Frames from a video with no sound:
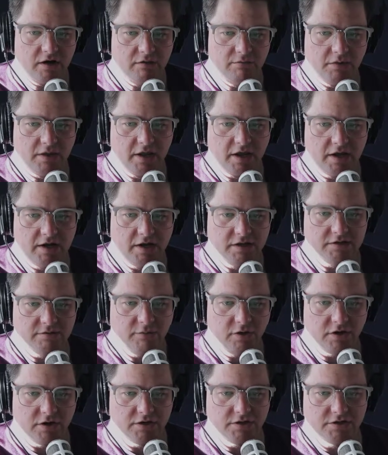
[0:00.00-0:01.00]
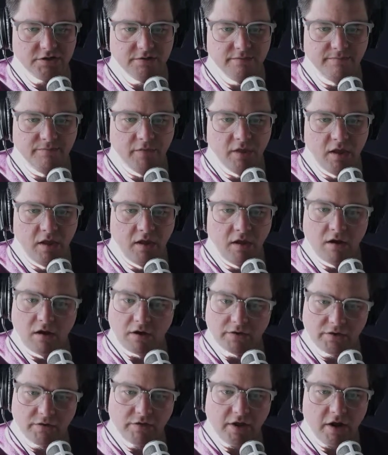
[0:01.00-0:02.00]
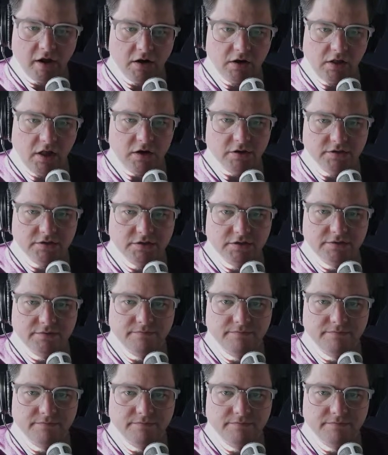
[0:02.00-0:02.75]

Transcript: plan has emerged, although they are close.